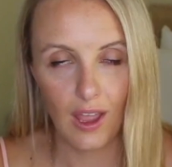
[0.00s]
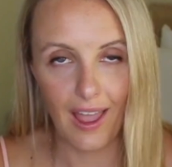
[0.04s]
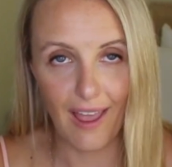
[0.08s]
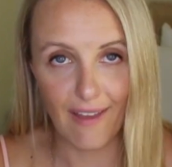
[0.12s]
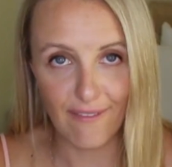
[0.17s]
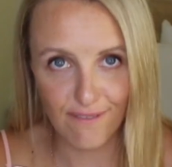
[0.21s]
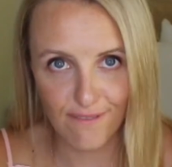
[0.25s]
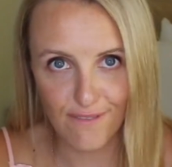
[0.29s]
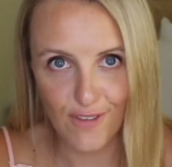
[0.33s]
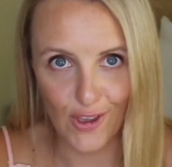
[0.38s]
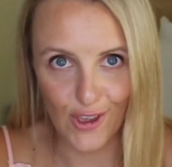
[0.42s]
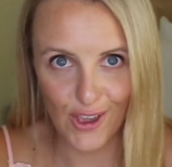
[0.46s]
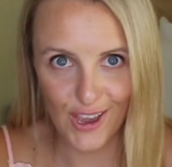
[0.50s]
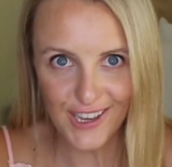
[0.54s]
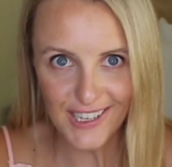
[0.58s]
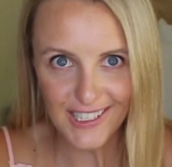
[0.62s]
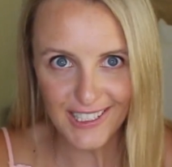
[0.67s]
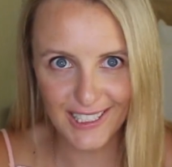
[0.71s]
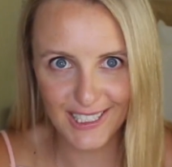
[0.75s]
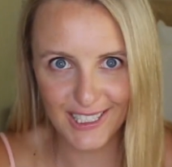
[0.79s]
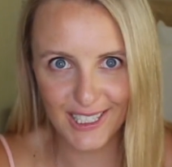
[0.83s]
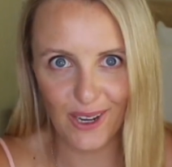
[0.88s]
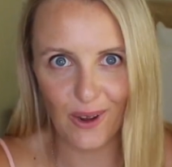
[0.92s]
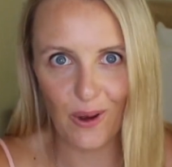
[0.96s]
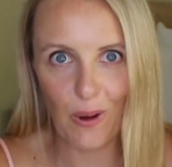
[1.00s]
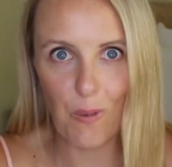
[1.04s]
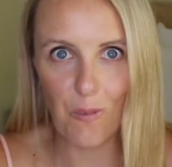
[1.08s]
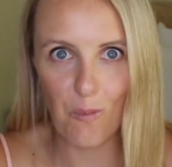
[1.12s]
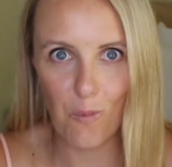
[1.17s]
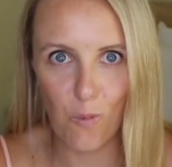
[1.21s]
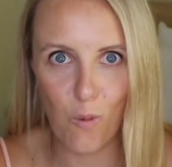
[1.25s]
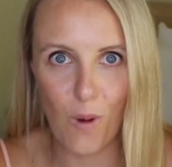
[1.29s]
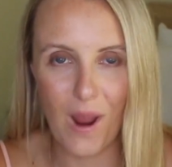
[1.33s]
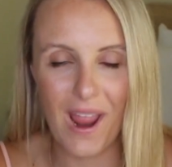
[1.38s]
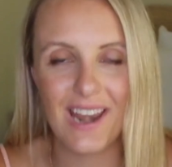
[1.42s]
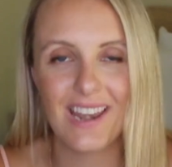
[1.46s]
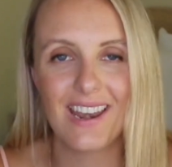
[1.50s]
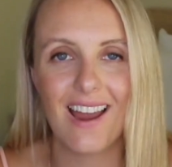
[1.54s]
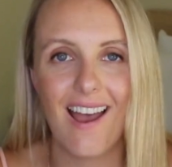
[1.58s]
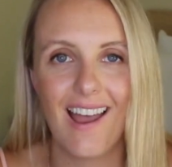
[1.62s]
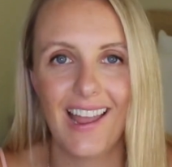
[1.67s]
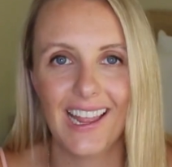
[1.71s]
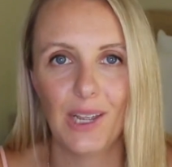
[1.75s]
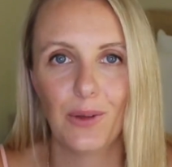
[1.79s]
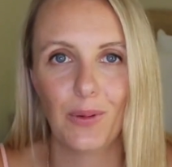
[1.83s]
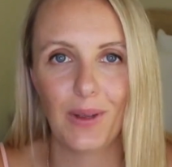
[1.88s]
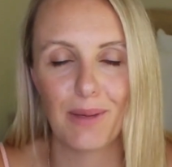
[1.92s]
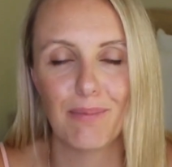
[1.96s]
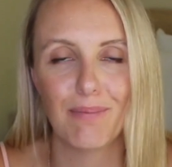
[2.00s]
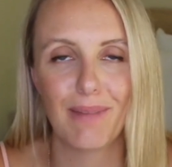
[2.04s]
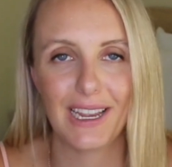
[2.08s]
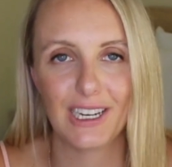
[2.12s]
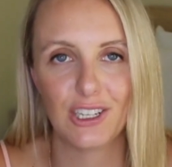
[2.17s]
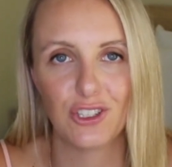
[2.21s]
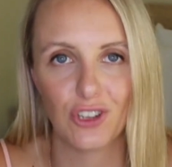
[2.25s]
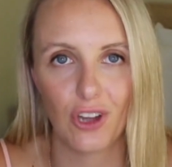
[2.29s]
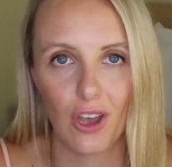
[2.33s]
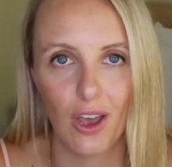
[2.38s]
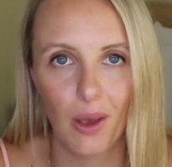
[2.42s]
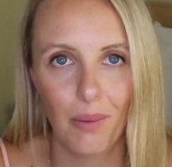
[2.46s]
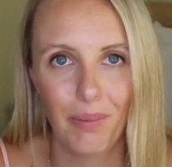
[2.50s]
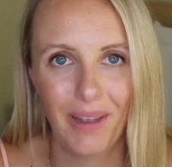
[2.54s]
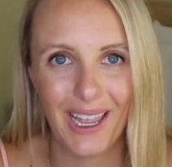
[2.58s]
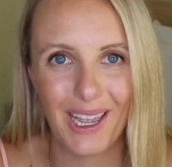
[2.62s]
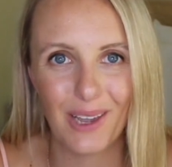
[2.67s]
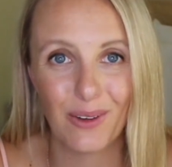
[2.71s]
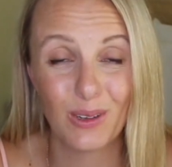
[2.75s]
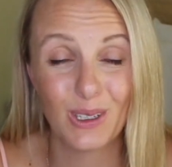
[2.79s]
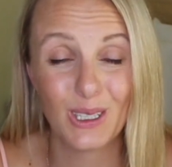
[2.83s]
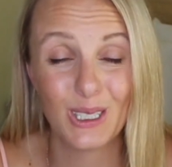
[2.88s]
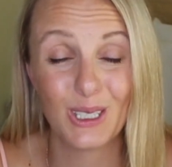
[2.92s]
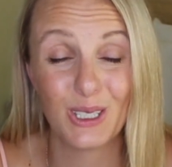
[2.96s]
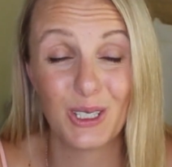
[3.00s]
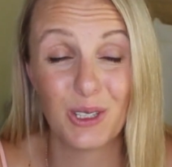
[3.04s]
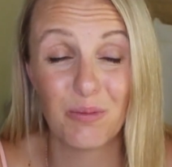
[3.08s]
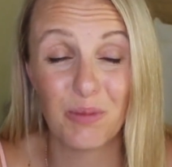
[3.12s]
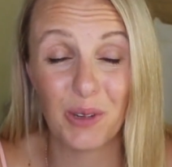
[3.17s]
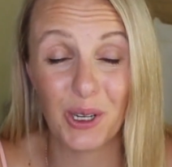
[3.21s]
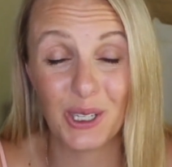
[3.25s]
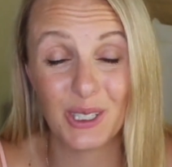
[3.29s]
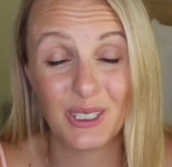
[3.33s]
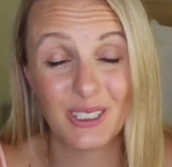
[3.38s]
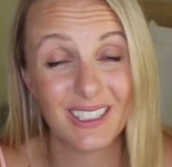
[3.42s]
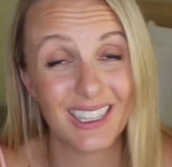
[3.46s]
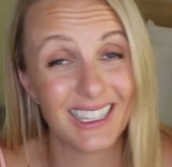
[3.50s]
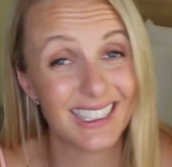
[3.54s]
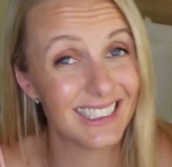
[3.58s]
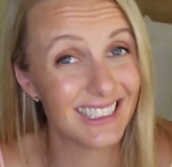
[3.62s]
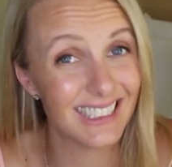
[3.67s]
at first, when I quit my job, it was the most